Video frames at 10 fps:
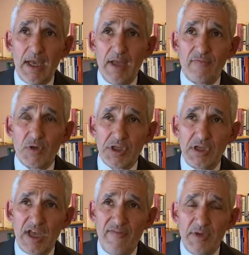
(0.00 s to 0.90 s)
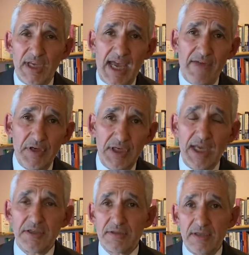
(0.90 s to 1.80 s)
Unfortunately, the government haven't
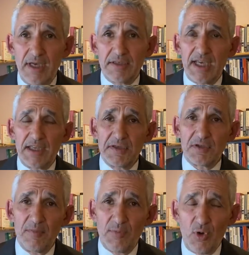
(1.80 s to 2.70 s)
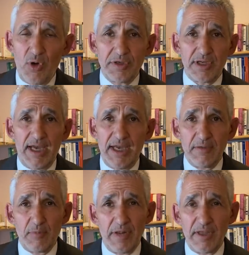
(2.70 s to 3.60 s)
yet taken this on board,
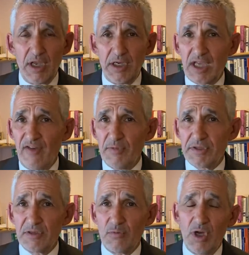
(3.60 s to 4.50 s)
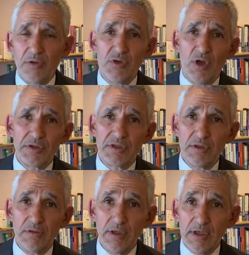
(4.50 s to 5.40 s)
and one of the only governments in the world not
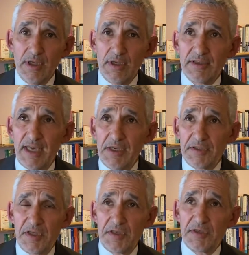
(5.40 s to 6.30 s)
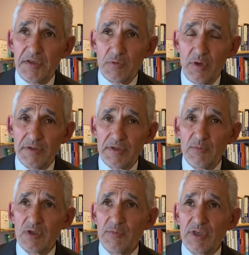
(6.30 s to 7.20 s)
to tell its citizens what the
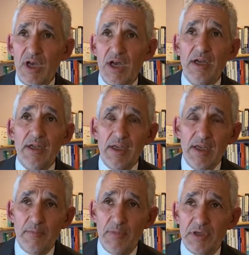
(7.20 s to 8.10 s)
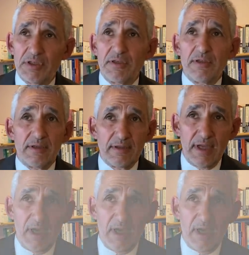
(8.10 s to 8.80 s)
symptoms are, but they